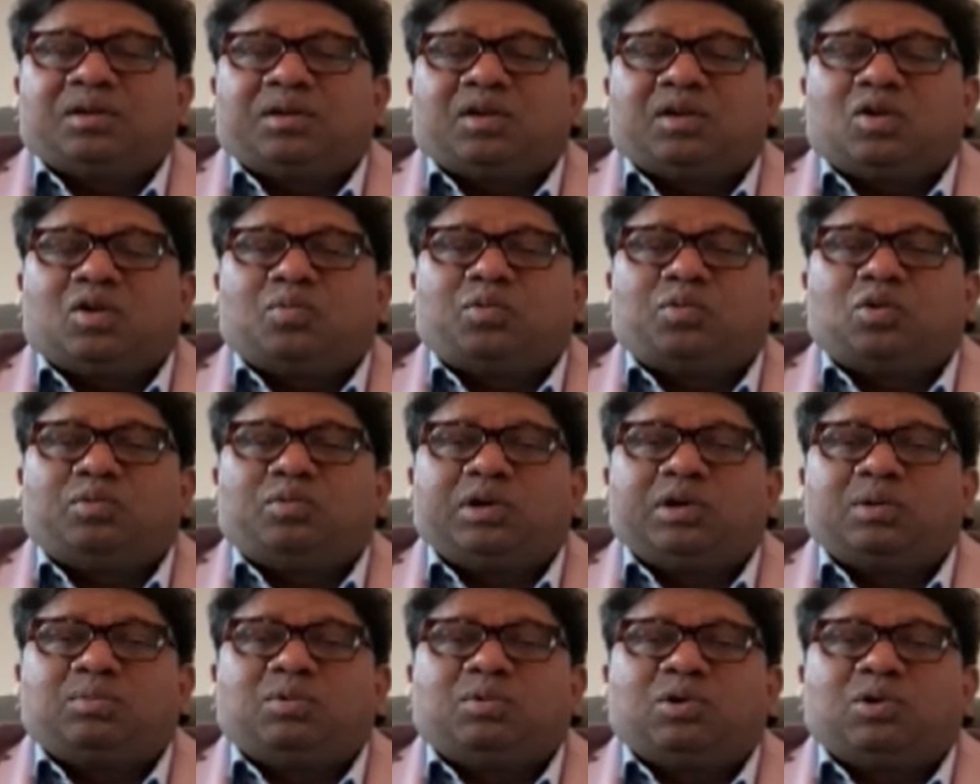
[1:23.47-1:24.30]
you know,
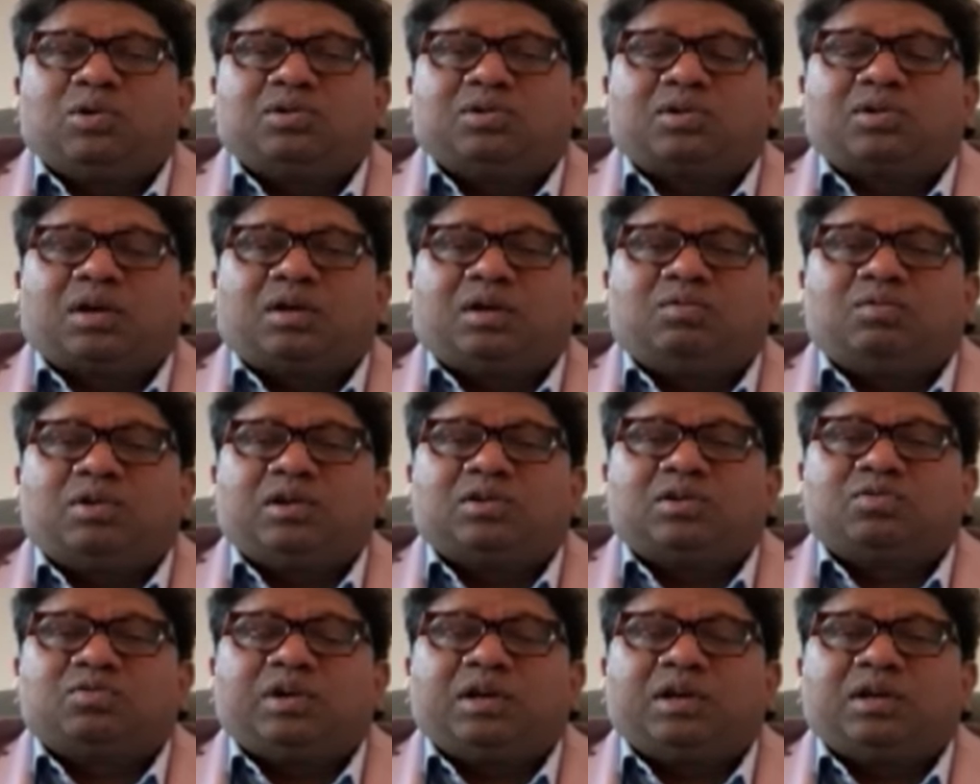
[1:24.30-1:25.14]
pubic bones
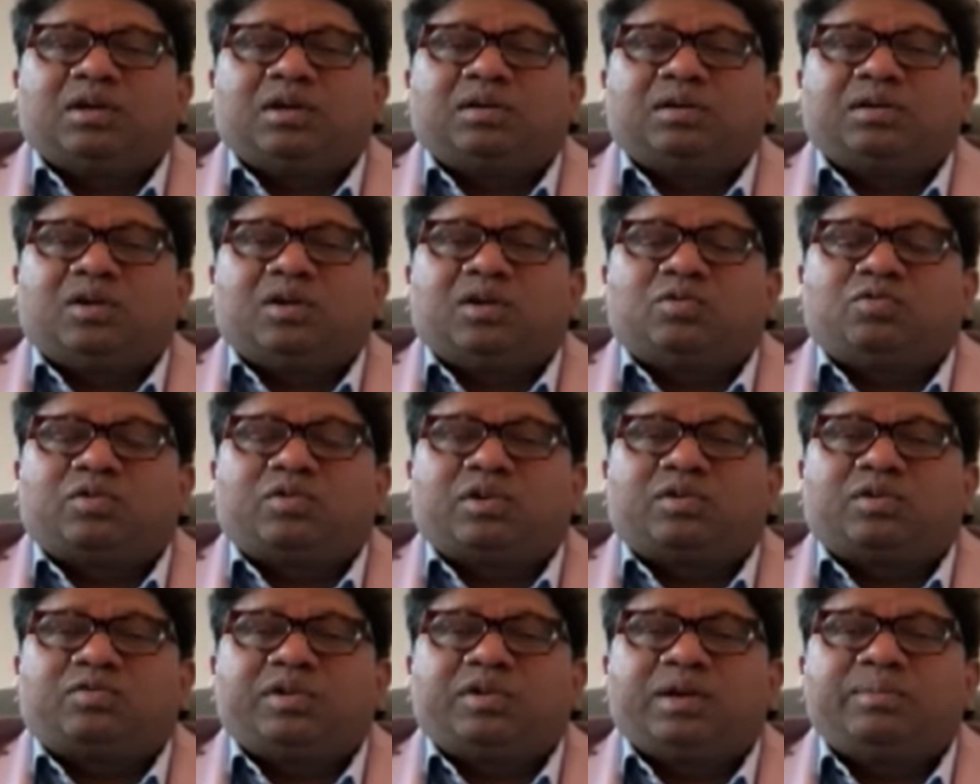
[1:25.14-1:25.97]
onwards, where, you know,
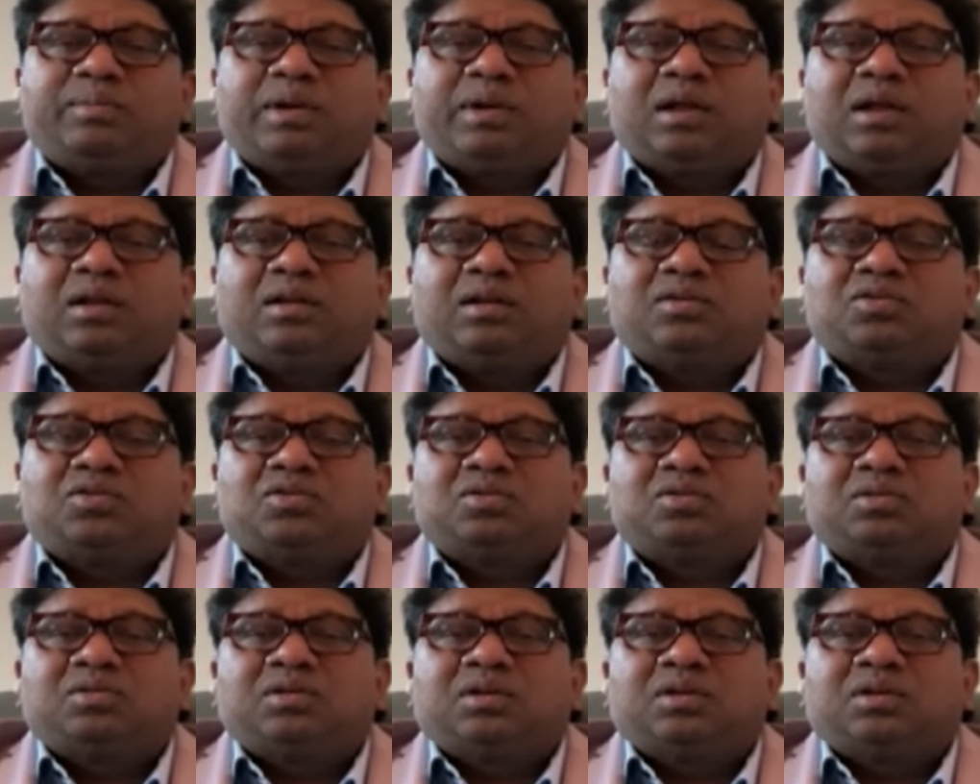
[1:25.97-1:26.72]
for females,